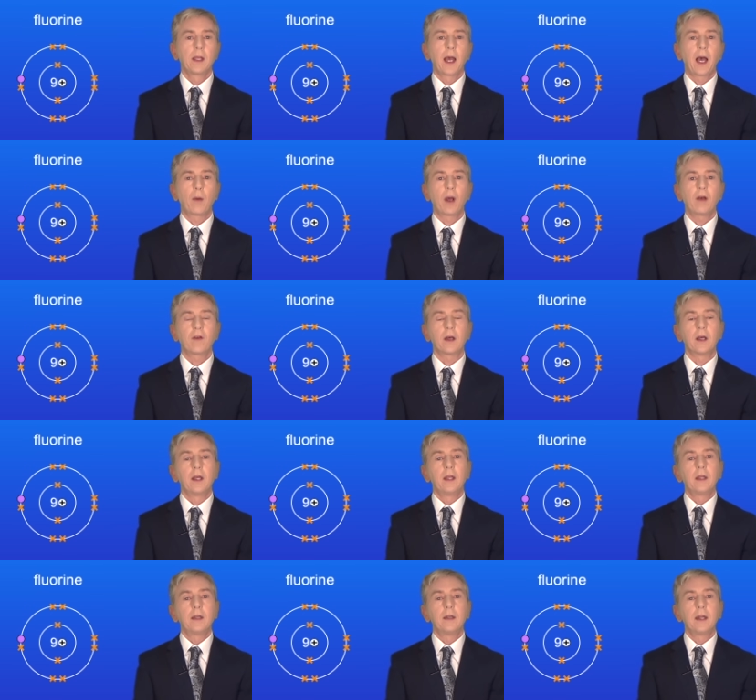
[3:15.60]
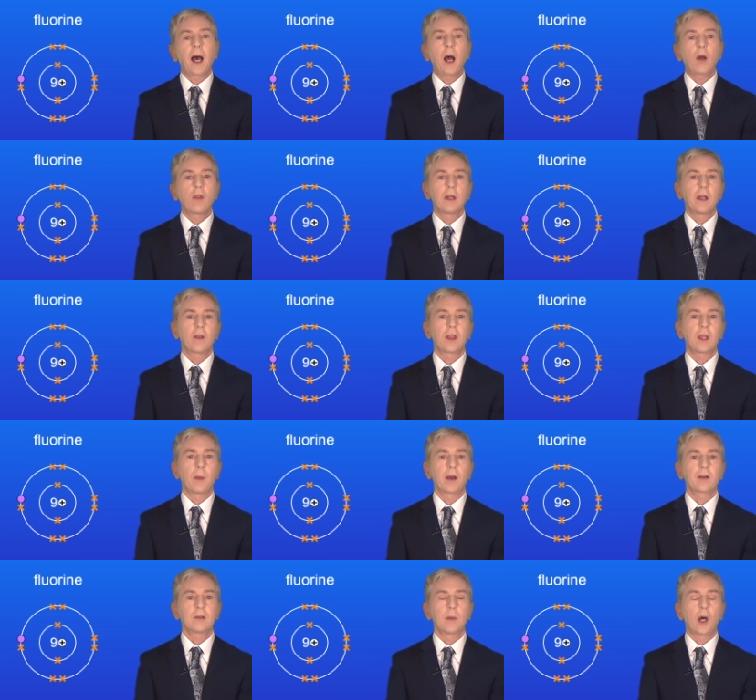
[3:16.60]
However, now the lithium
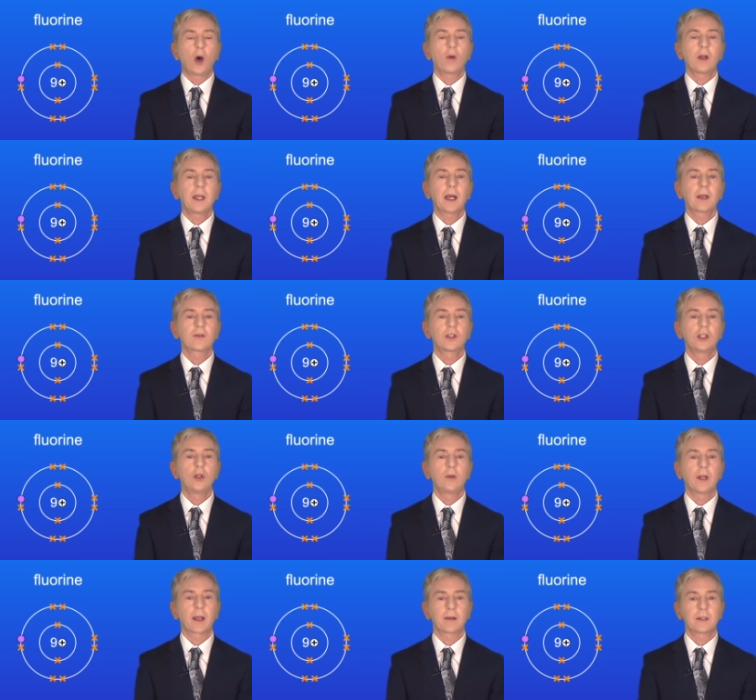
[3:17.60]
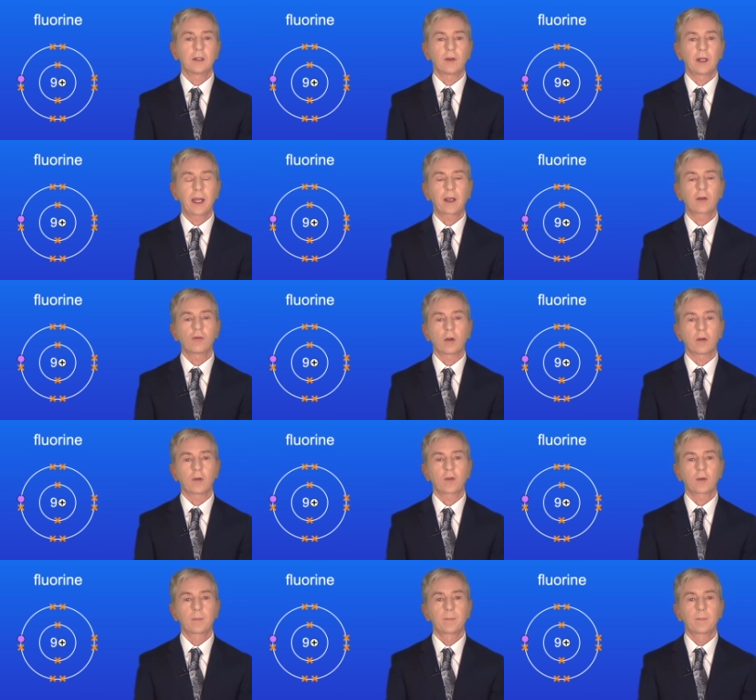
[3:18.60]
atom only has two negative
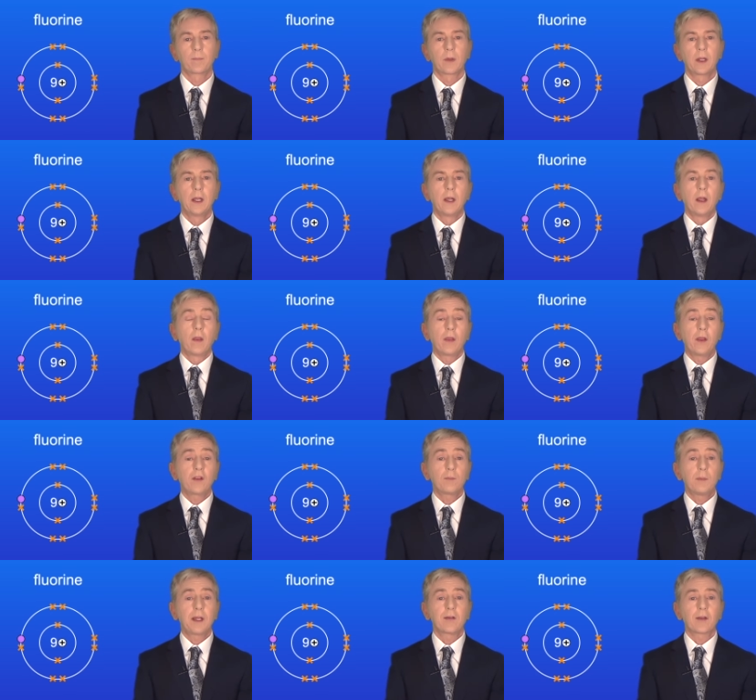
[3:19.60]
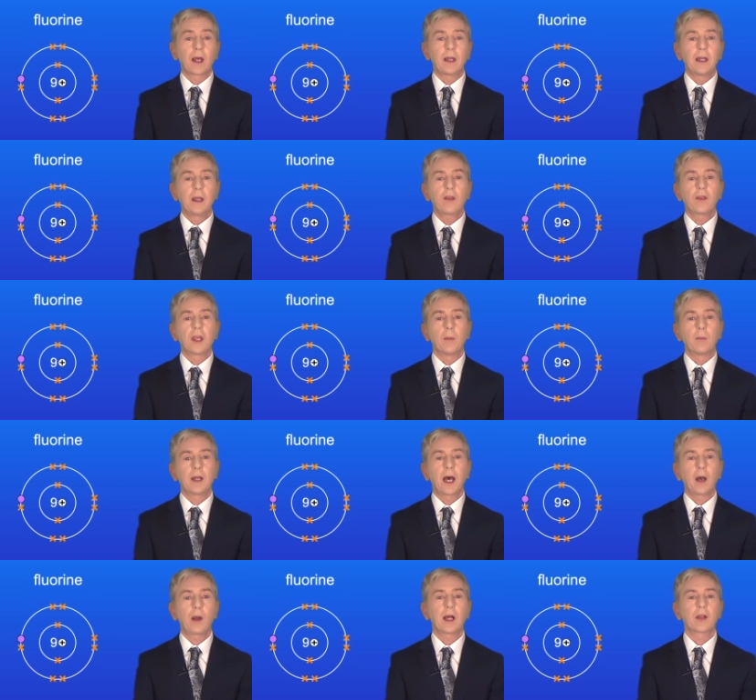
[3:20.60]
electrons. This means that lithium
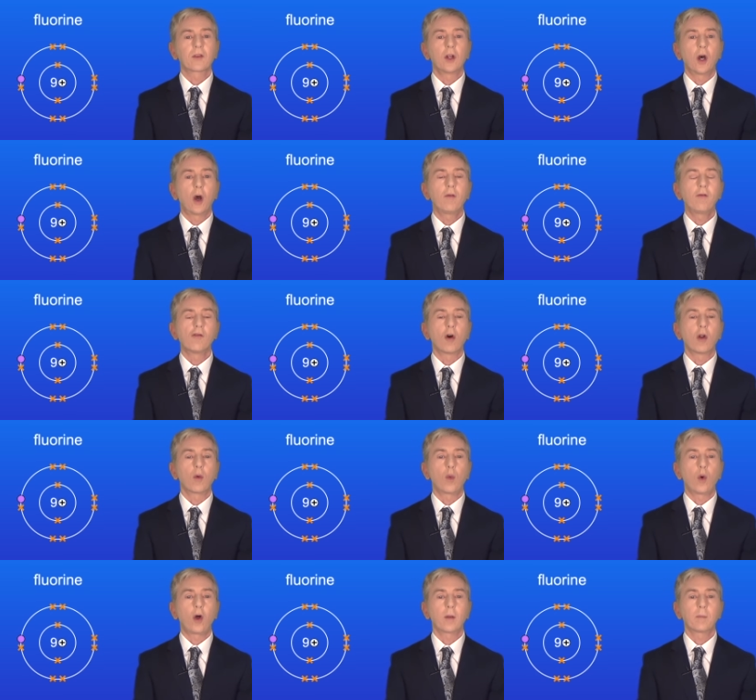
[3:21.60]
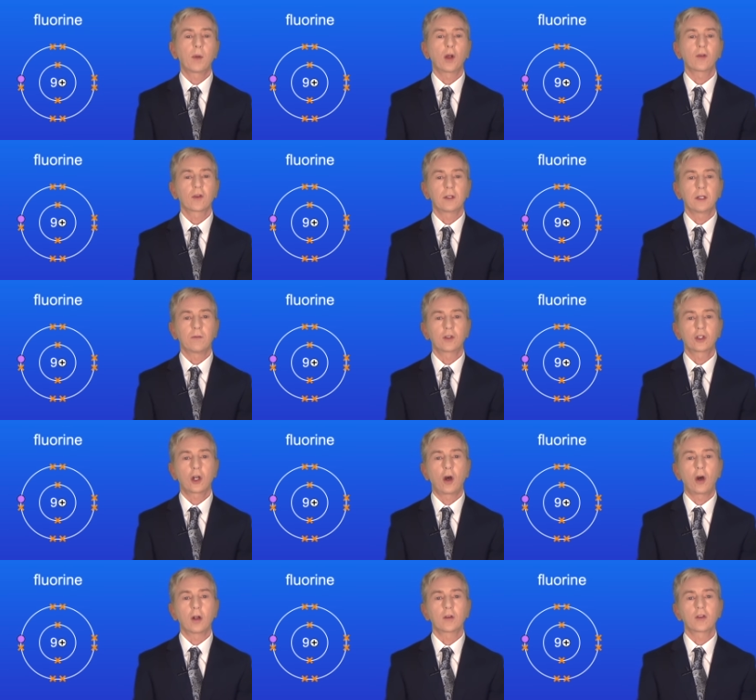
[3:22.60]
now has an overall one positive
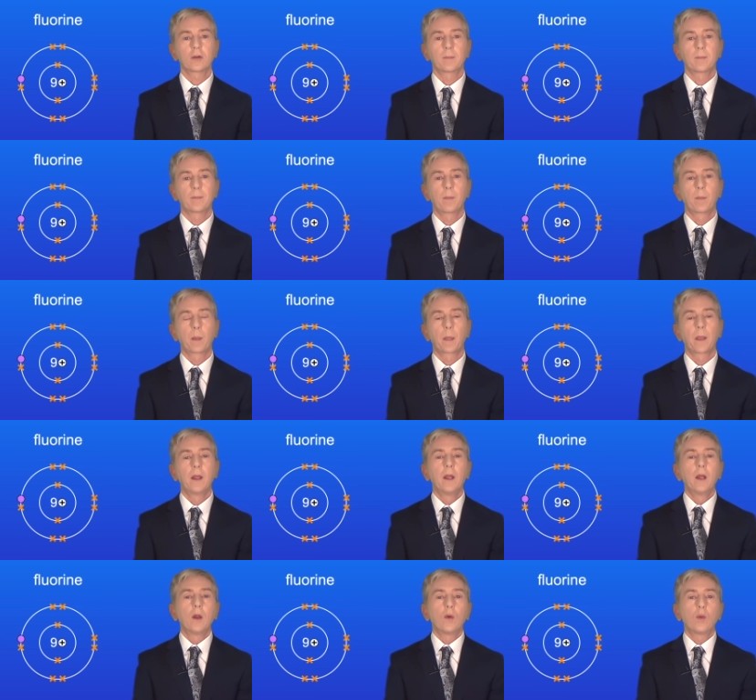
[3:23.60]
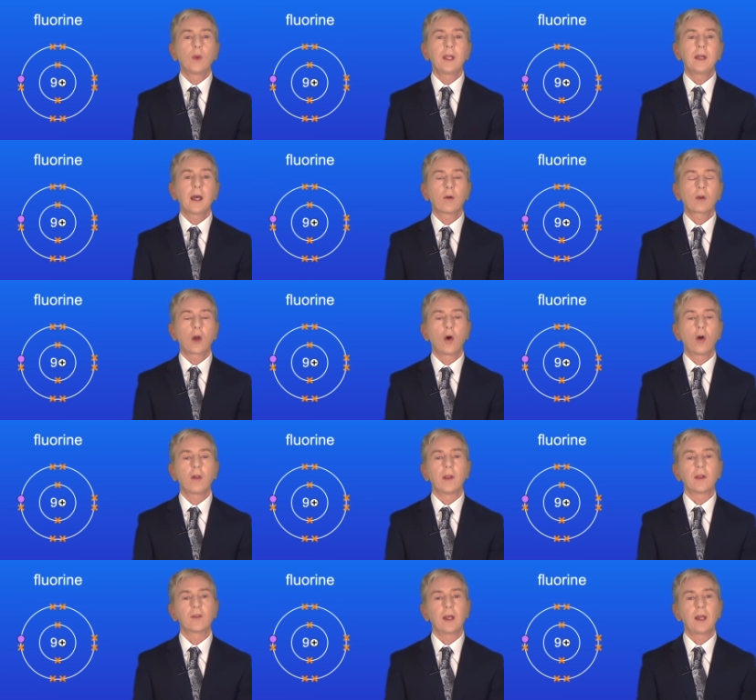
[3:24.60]
charge. We now call
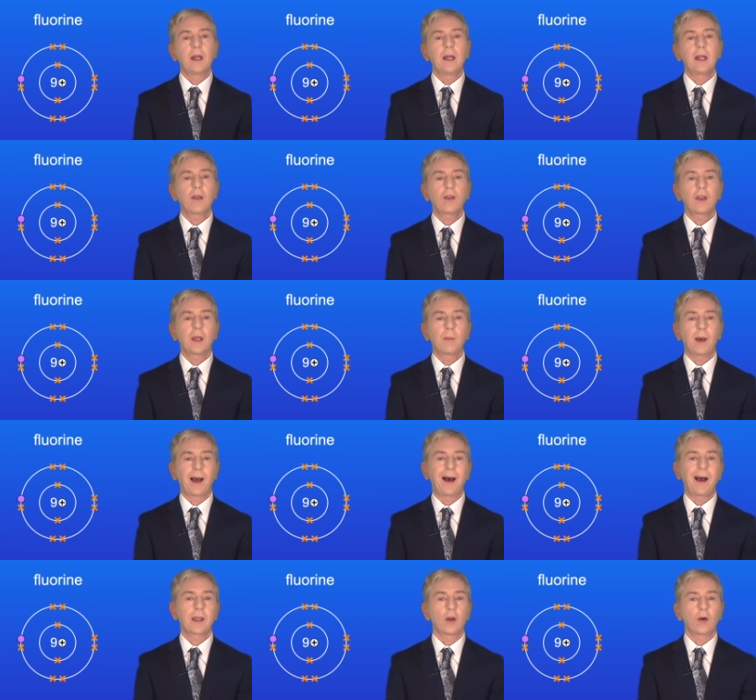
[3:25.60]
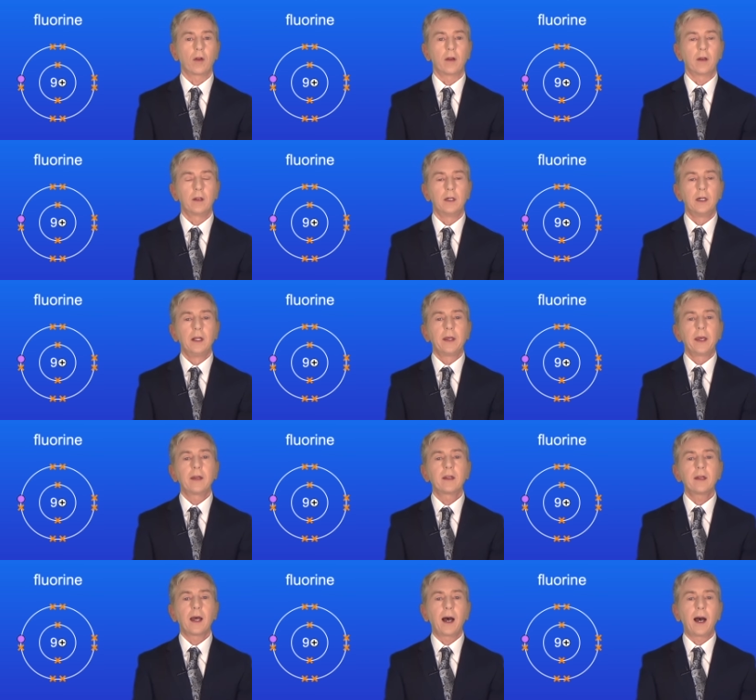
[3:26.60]
this a lithium ion,
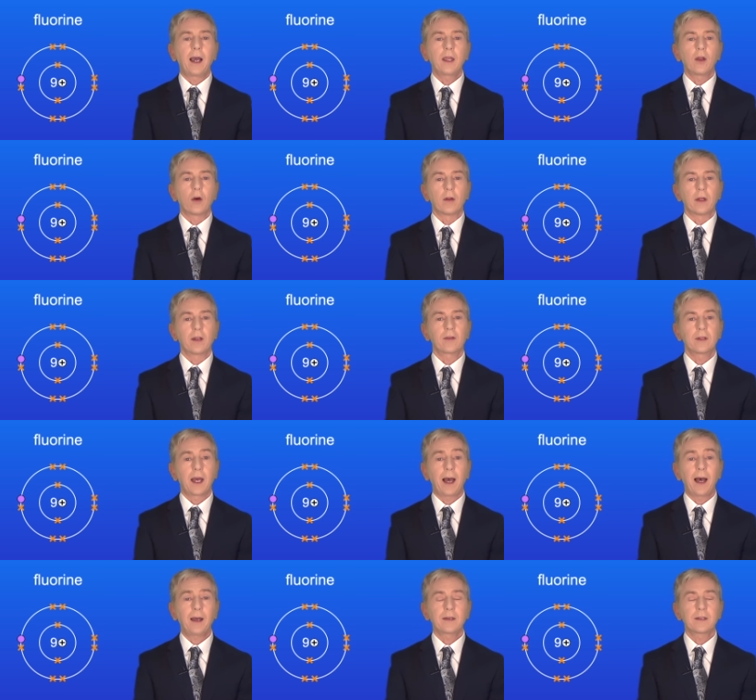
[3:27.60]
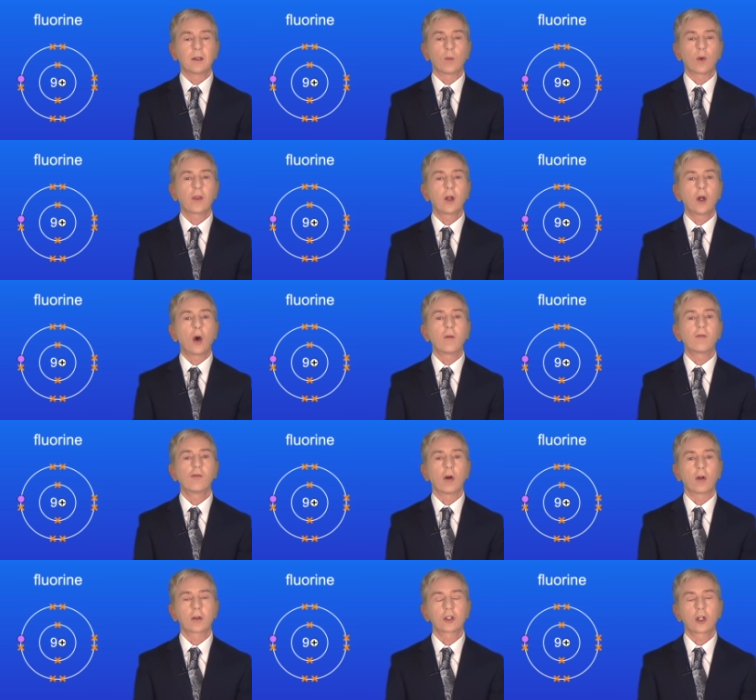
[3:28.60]
and an ion is an atom with an
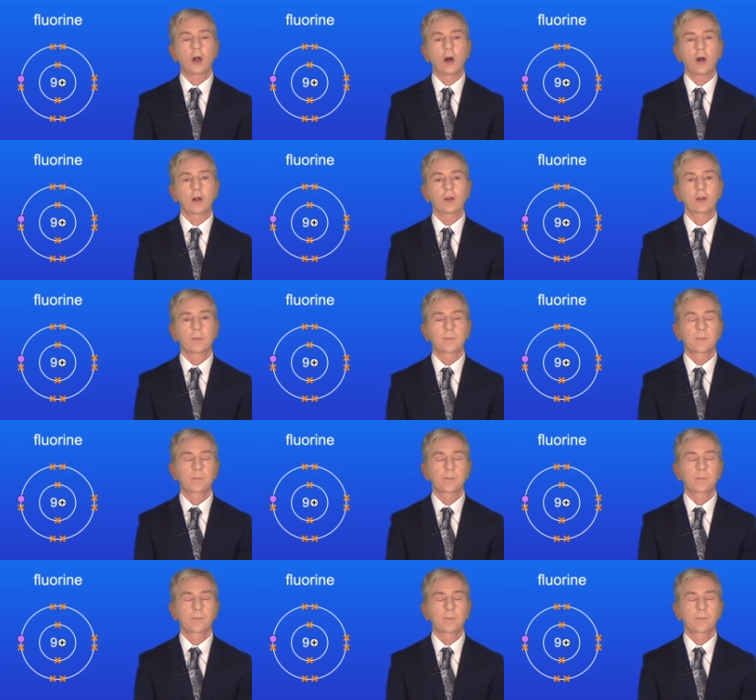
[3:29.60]
overall charge.